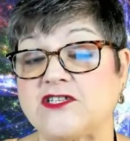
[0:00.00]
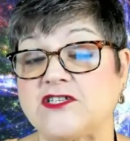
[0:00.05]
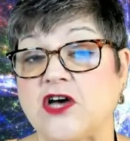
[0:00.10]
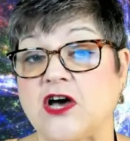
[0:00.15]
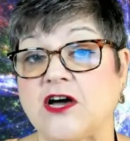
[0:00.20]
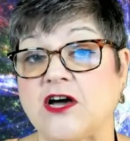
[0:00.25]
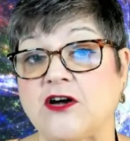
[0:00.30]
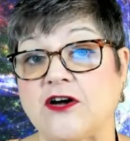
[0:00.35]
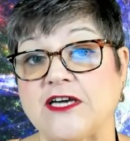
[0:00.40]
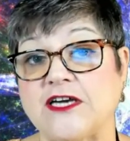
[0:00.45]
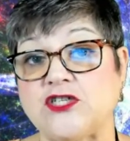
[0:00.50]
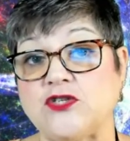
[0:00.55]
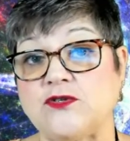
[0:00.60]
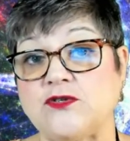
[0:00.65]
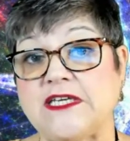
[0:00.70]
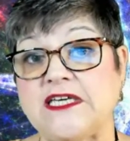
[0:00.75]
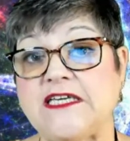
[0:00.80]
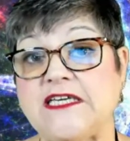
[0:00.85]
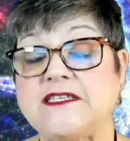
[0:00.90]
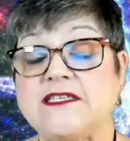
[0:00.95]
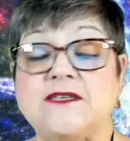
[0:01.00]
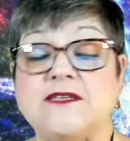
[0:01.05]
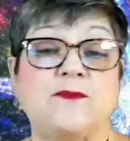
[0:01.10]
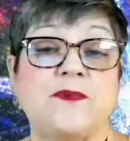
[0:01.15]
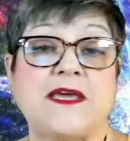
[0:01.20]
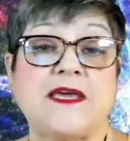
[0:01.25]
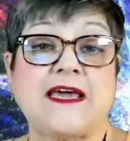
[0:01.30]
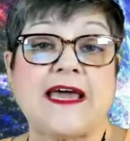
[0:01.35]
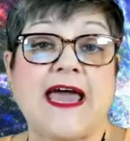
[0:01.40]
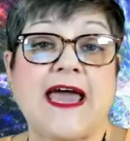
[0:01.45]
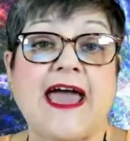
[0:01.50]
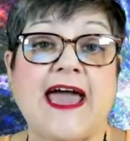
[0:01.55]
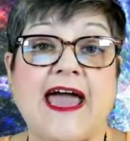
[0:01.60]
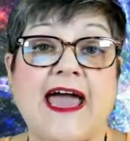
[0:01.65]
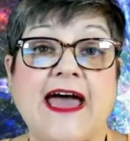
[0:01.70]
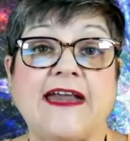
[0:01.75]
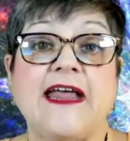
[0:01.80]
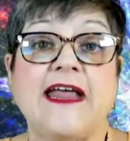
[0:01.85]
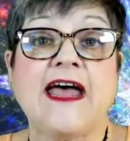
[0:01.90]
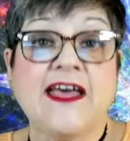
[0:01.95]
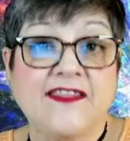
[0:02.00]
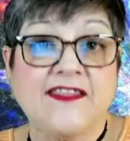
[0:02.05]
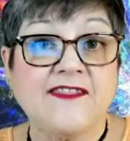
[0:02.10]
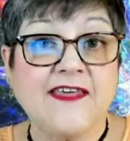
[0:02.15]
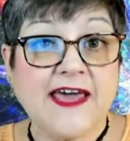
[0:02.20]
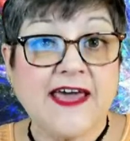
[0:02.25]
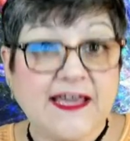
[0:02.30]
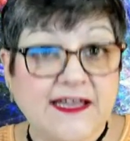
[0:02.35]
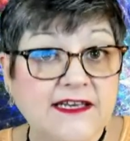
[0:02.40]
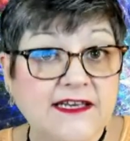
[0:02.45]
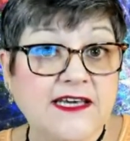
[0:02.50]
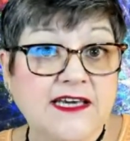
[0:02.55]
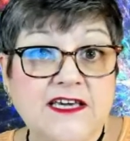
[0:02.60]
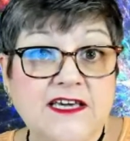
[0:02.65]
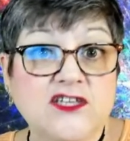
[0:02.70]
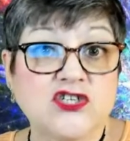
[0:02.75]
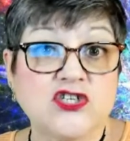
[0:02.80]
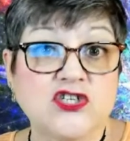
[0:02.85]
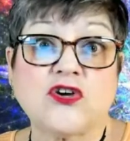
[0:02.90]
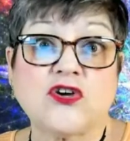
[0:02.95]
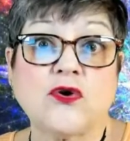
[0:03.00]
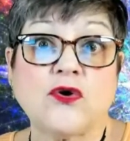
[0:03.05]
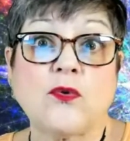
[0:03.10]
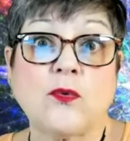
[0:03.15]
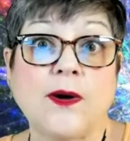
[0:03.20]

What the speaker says: talker as you need to be. And they need you